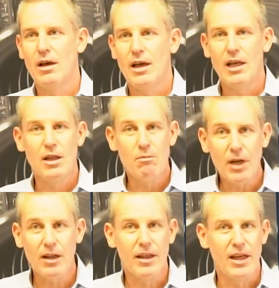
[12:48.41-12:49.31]
In the
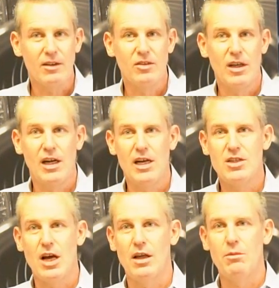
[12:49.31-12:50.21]
middle of this,
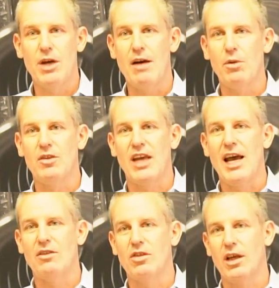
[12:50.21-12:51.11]
NHL, NBA, everybody's
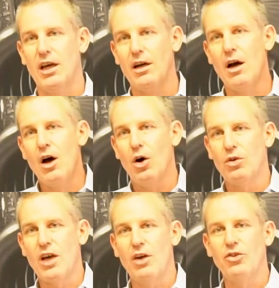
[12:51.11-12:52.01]
canceling.
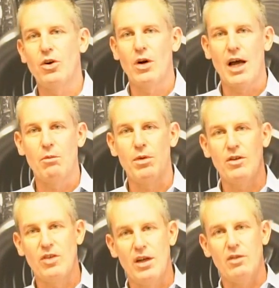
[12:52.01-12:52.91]
Hotels are going out of
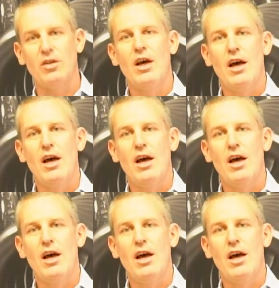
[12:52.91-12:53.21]
business.